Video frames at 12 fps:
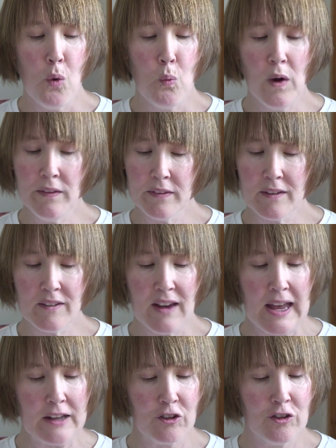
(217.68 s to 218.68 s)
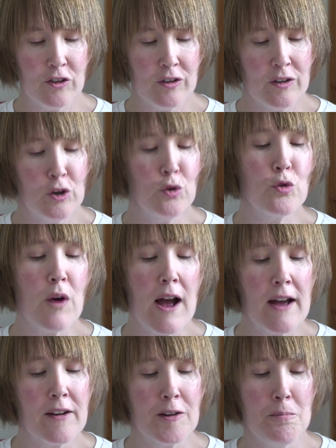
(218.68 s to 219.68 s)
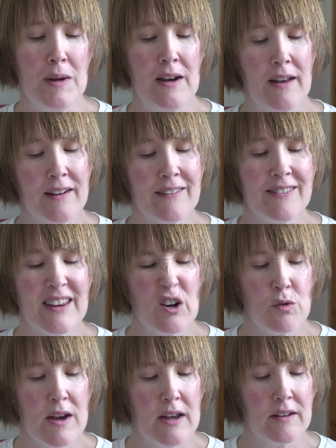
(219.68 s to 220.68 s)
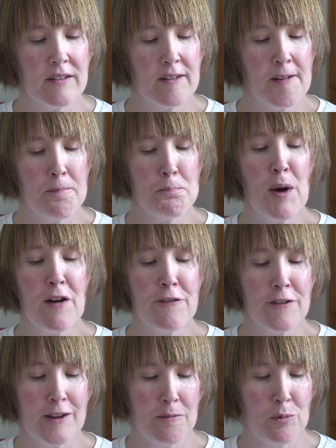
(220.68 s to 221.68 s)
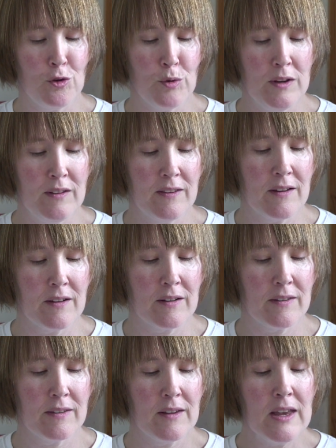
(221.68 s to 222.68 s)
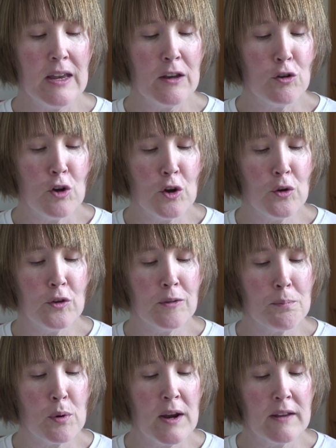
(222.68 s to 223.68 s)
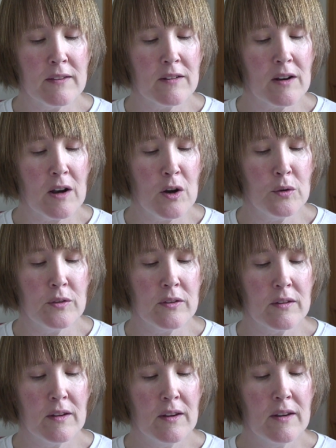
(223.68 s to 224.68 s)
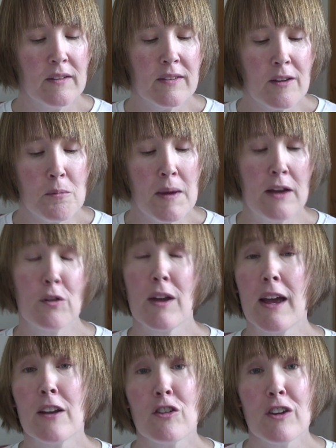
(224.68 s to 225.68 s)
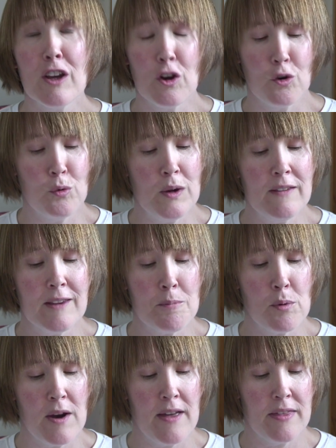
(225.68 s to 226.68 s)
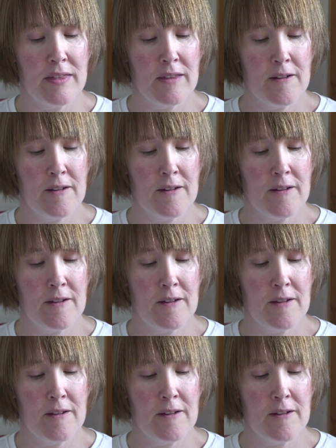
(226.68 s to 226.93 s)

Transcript: Once attached, you drag on me like a cigarette, puffing between sucks, nose pressed close, somehow catching your wheezy breath.